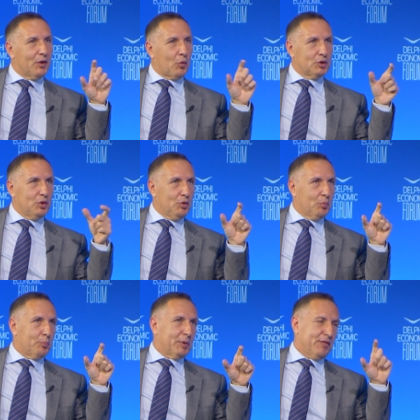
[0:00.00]
what do
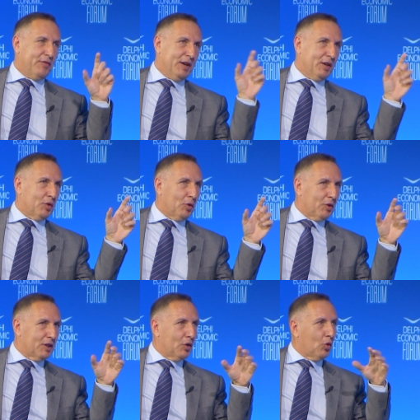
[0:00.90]
you prefer
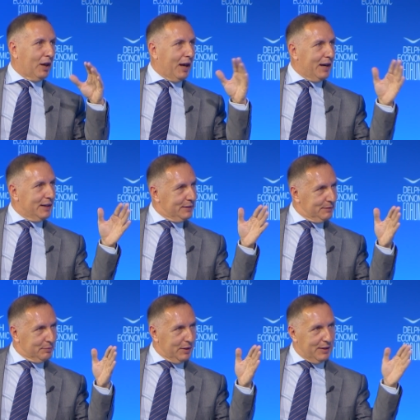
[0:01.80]
though? The online
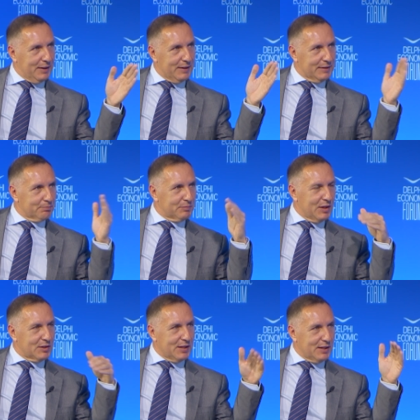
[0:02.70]
uh,
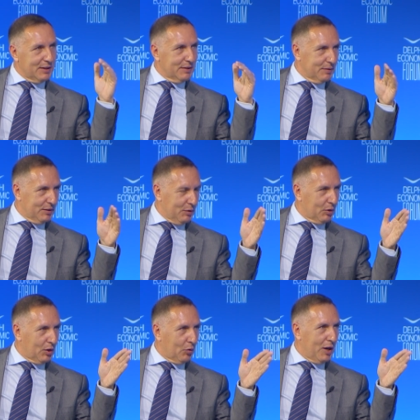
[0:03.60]
teaching,
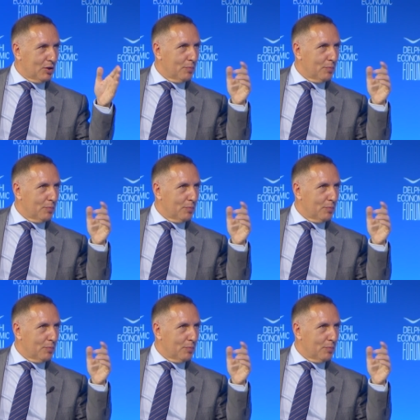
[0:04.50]
the, the way you